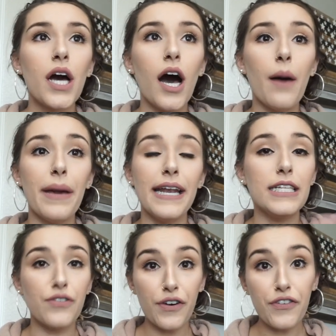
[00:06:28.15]
Um, and
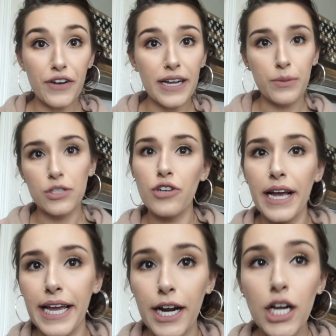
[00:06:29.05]
it's for free with
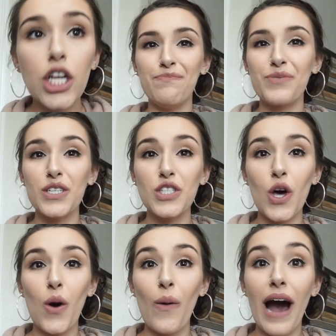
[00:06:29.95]
TRICARE.
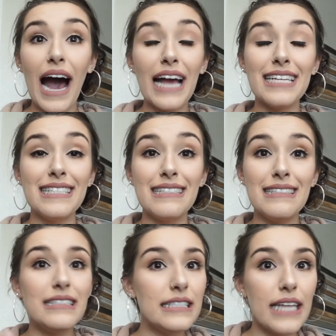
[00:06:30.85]
So I
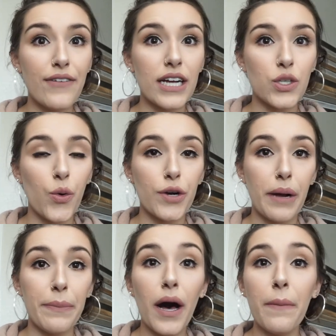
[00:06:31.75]
never got to order my
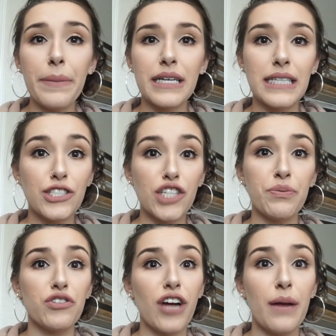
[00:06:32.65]
pump because they just
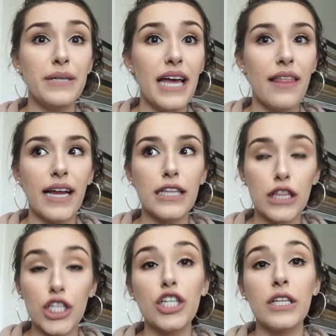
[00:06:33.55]
prescribed it and I
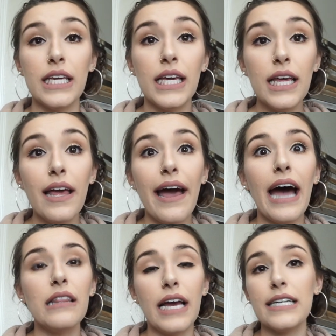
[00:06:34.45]
literally
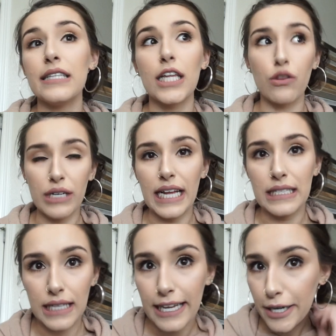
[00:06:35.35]
had Landon like three
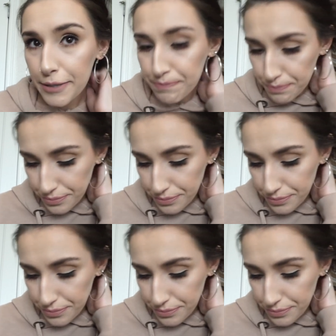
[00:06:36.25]
days later.